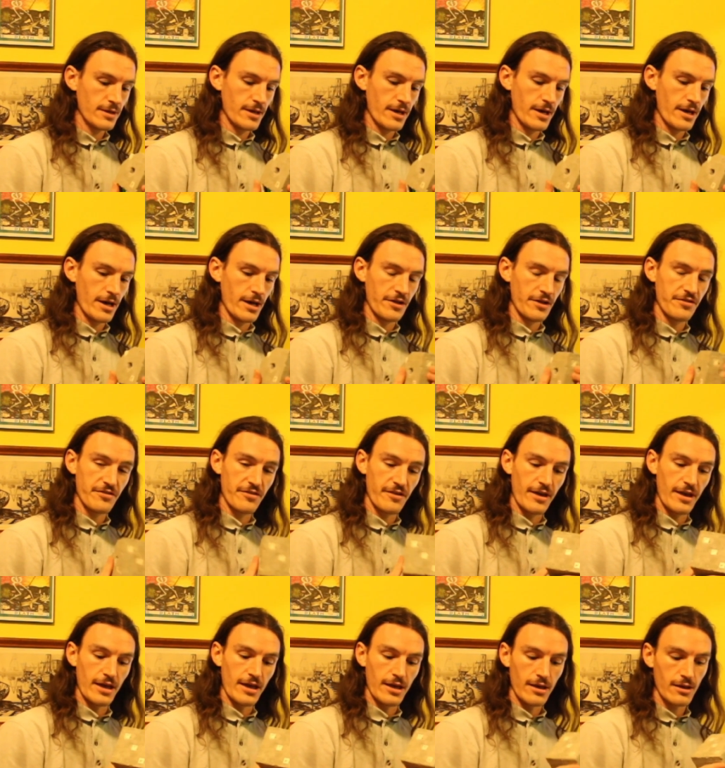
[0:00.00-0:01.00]
It's
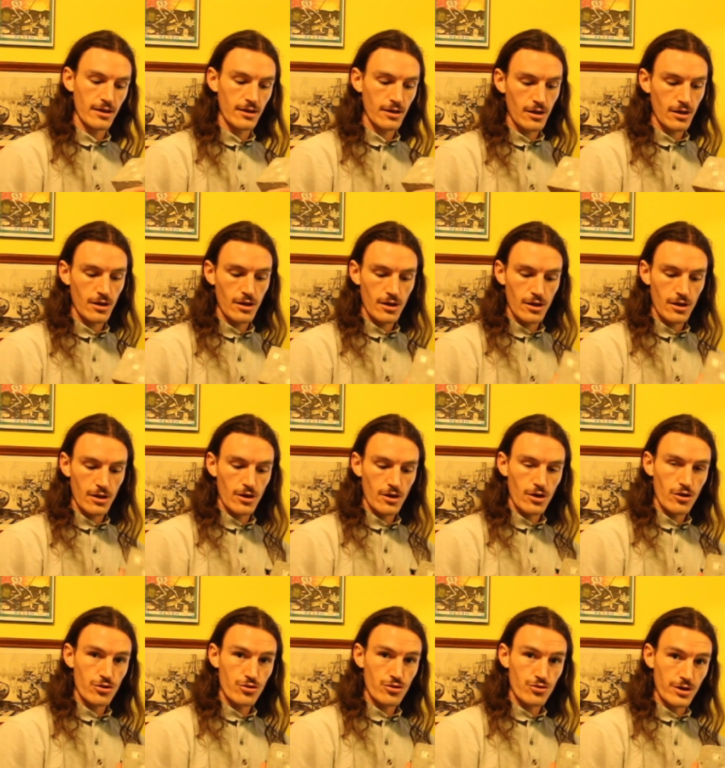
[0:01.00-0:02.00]
a
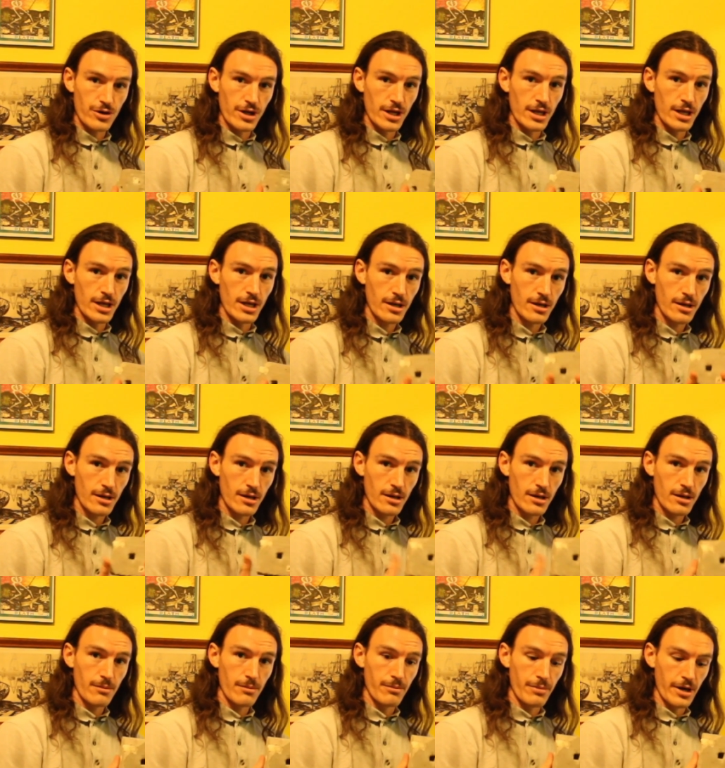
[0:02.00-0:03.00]
3
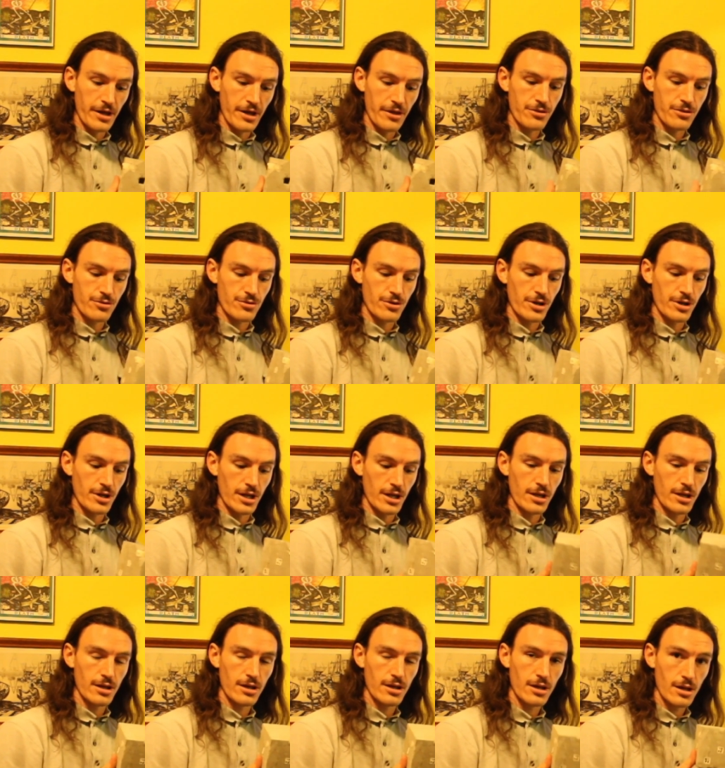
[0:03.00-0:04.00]
by
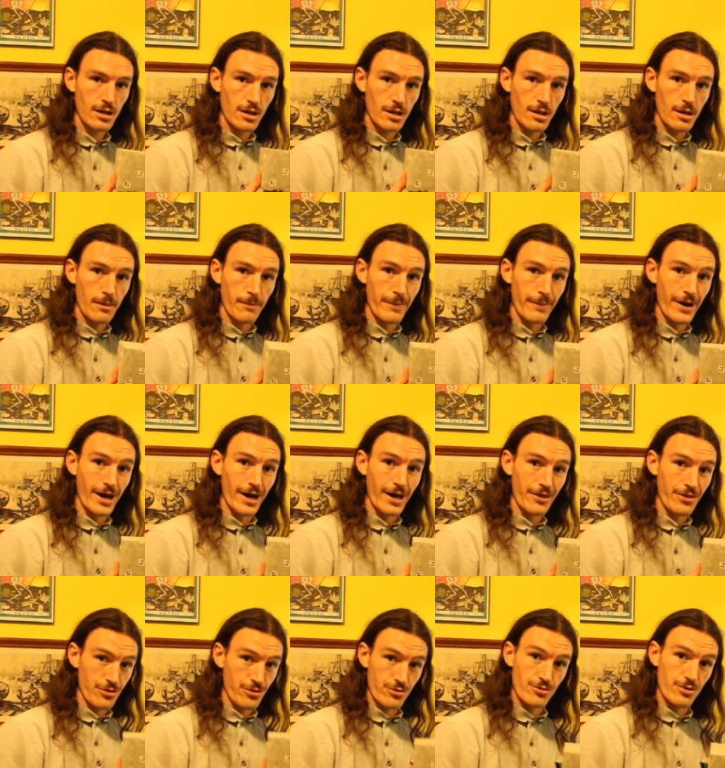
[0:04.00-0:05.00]
3 by
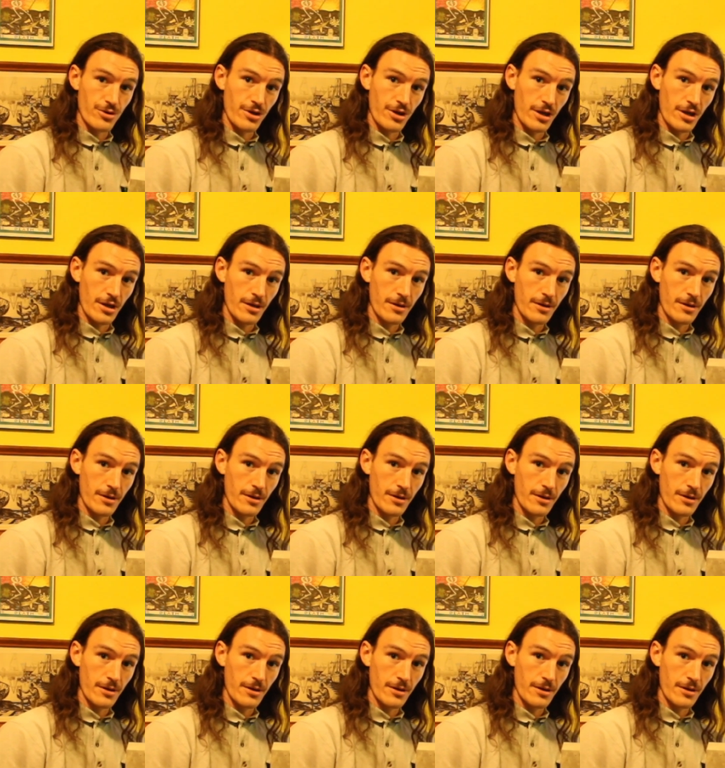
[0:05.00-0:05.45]
3